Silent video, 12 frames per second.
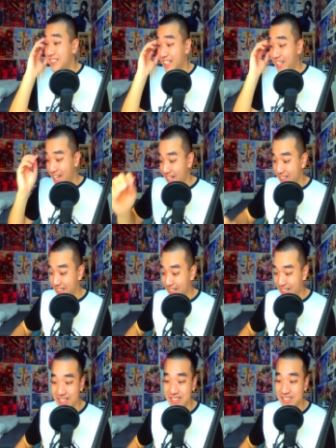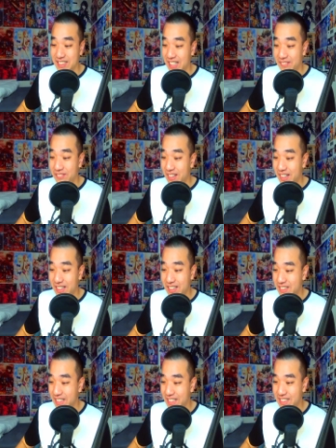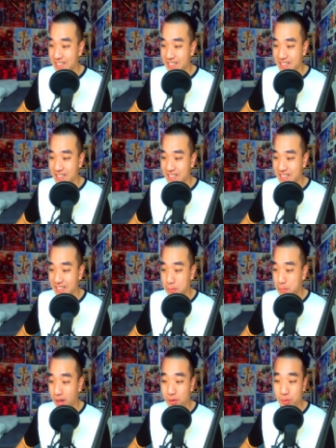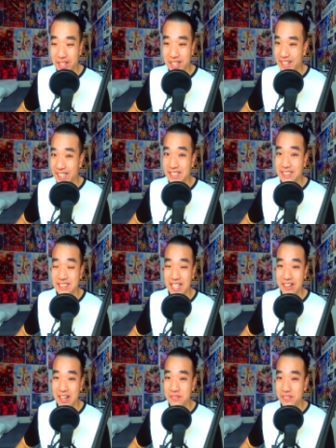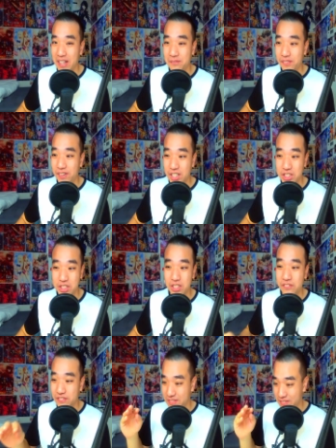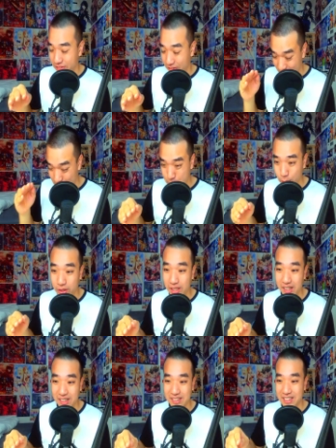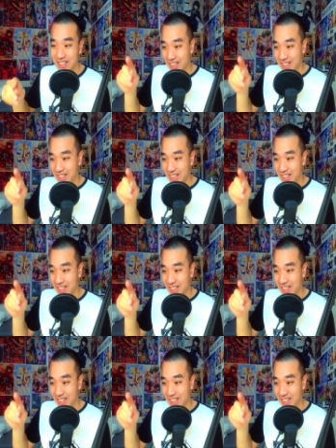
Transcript: yeah, guys, I'm this is the plot really thickens now. i I'm pretty sure from this point on,